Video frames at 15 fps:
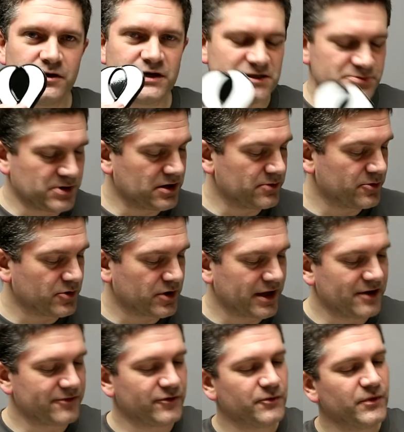I need to be a little bit more
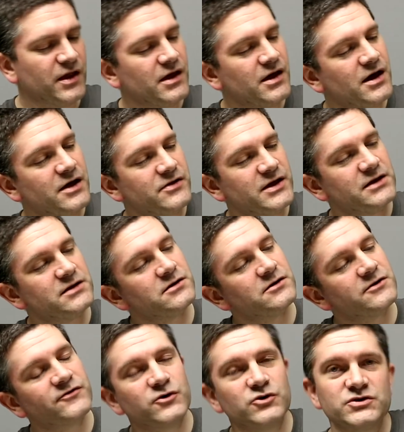careful. And then
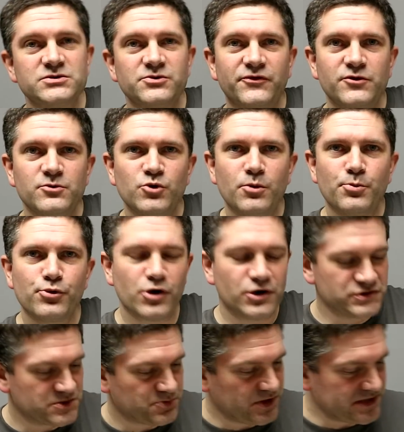of course a few more
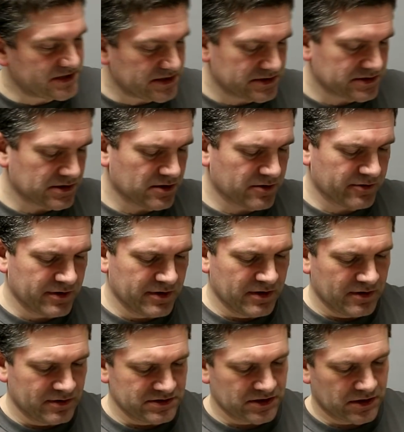bronze pieces that are
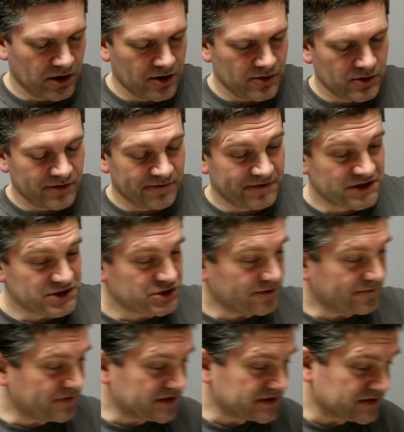to go finish
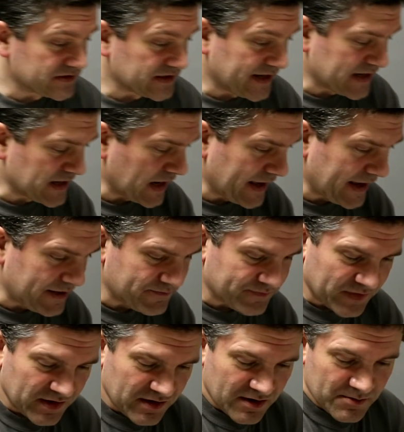off this as inlay.
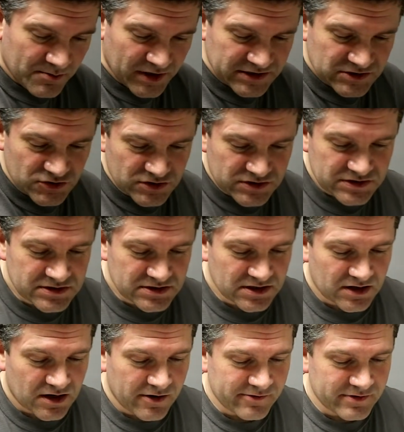My daughter's
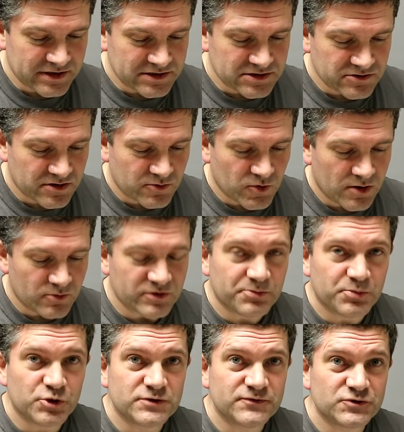currently doing one with
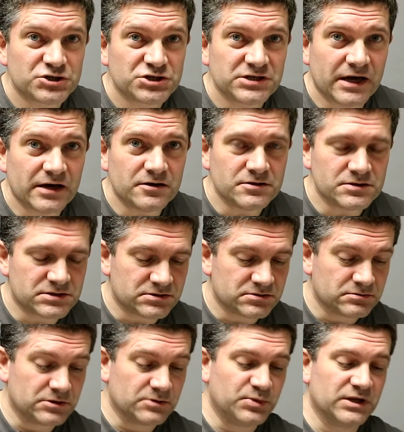beautiful shells.
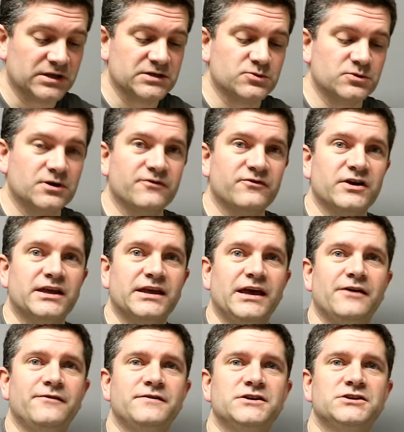Pick this one up very
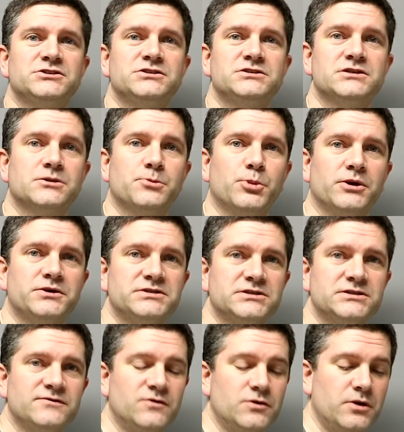carefully because she's in the
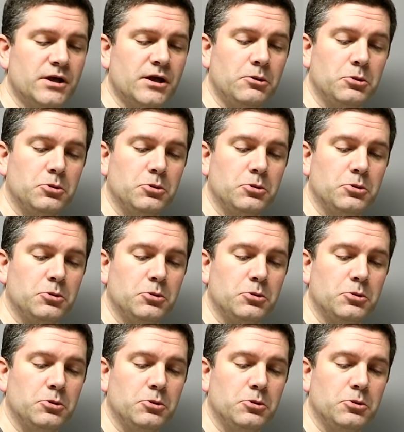process of doing it.